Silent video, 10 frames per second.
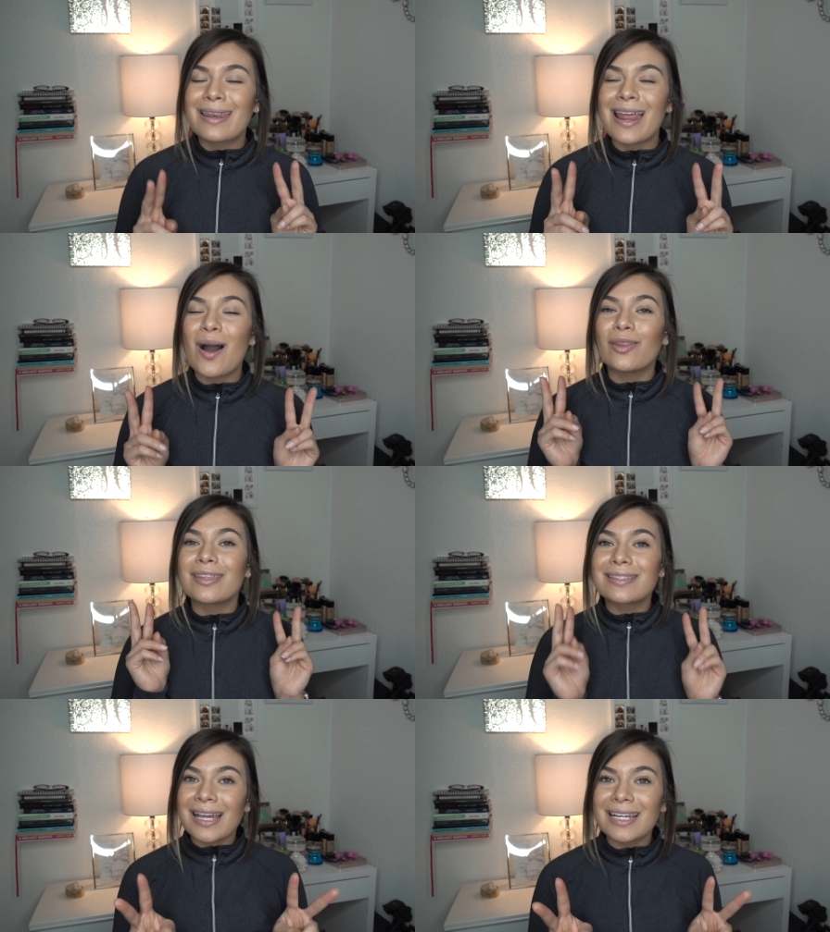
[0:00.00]
Now,
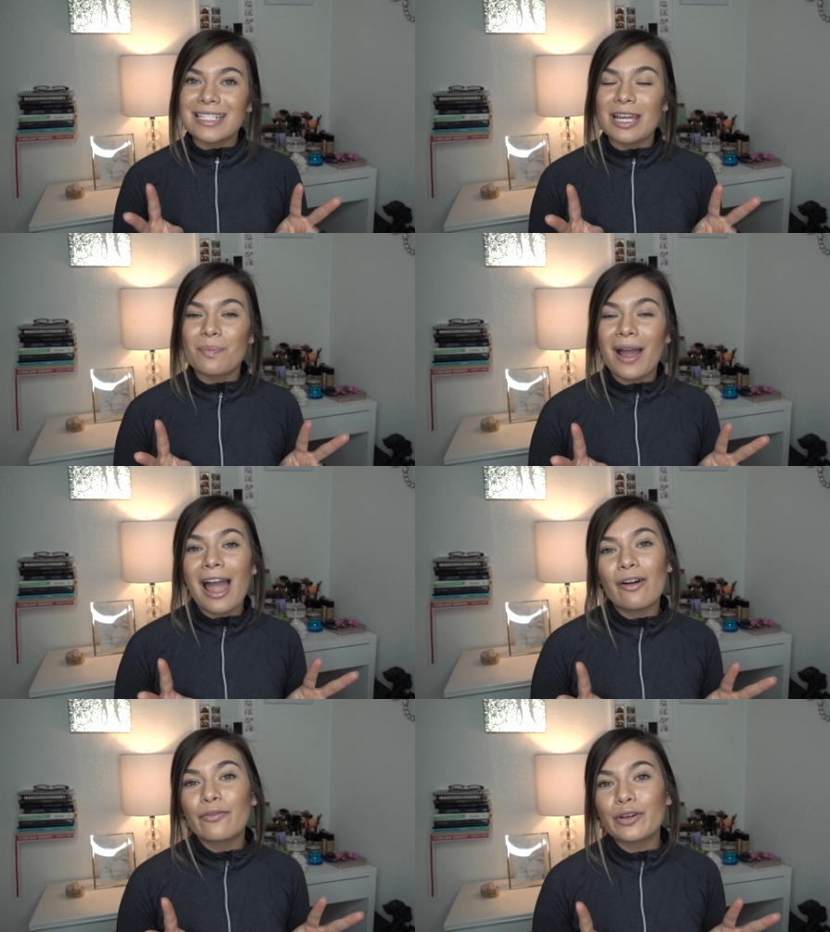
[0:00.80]
the second tip I
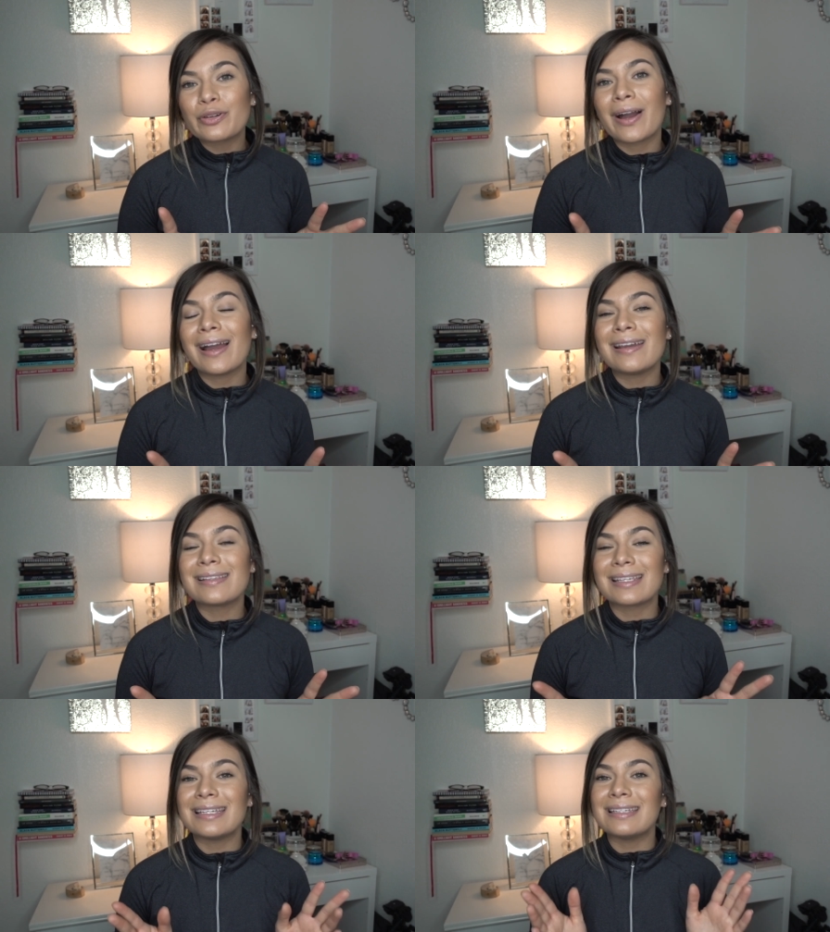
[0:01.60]
have for you
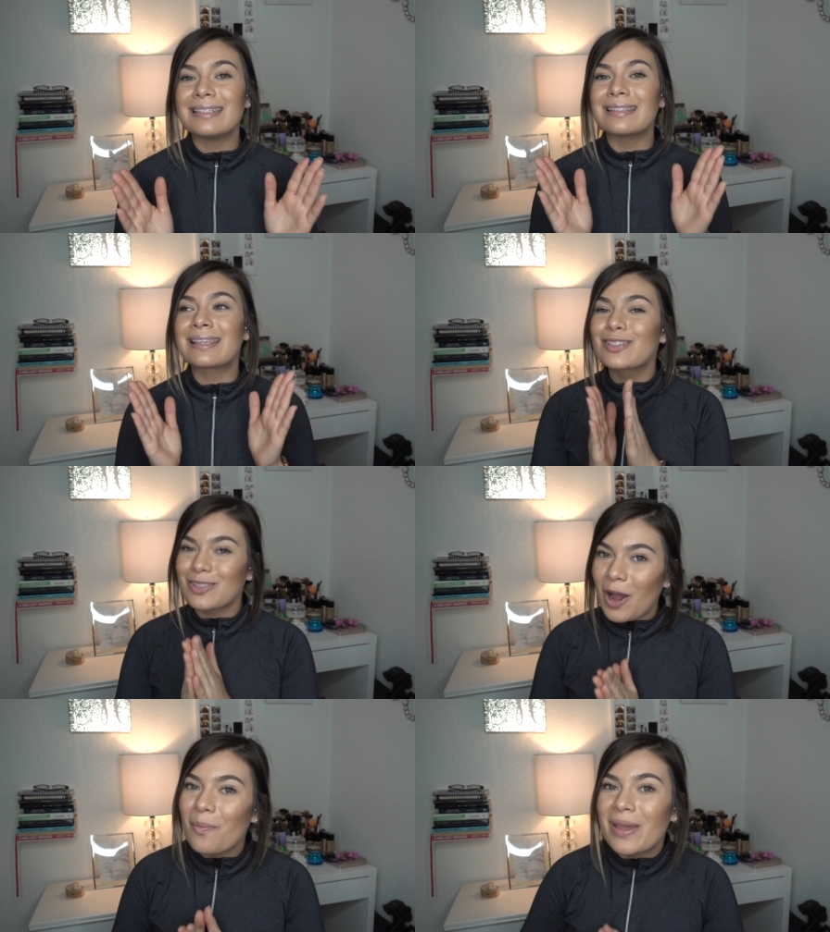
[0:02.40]
guys is
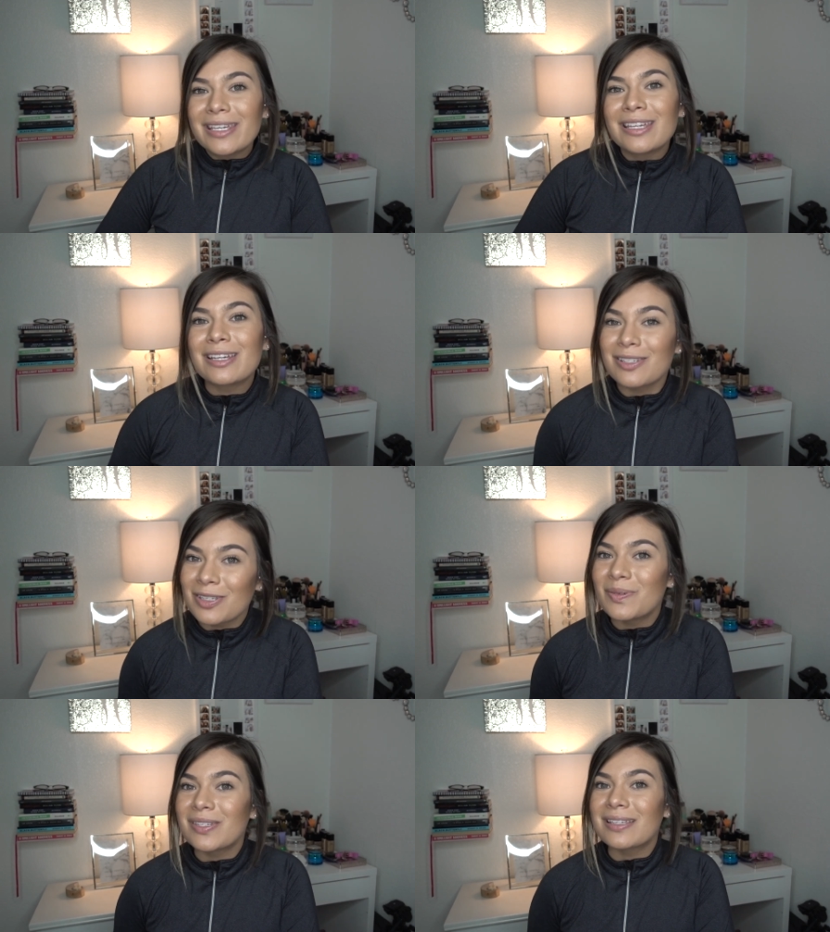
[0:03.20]
stop making
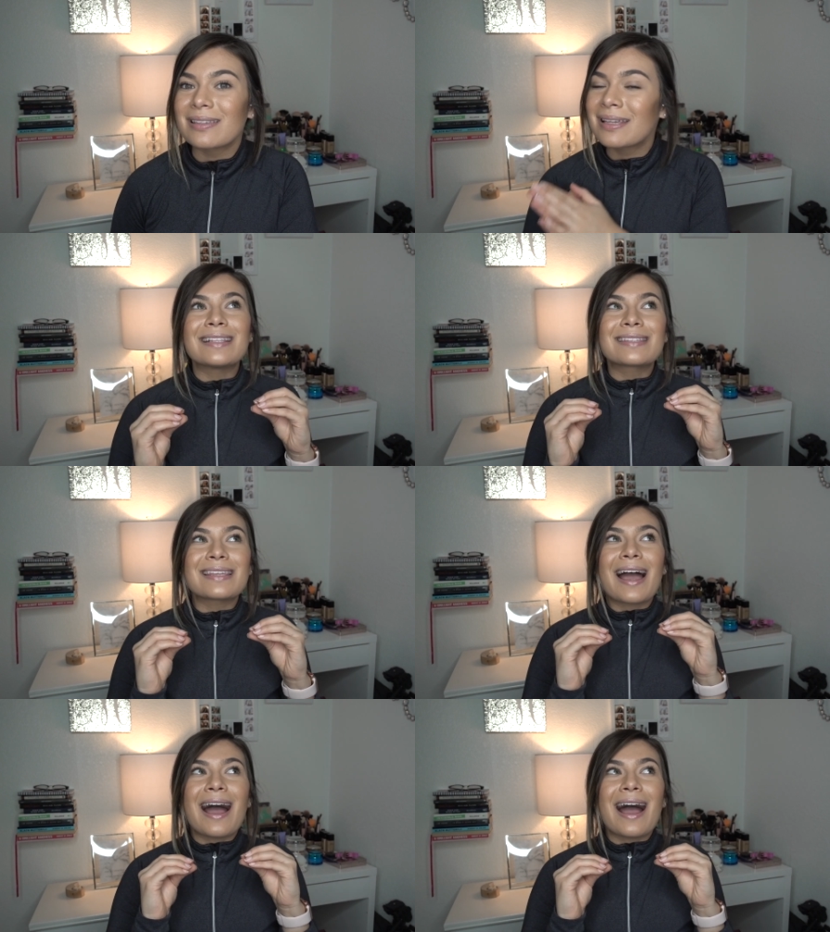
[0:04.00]
excuses. It's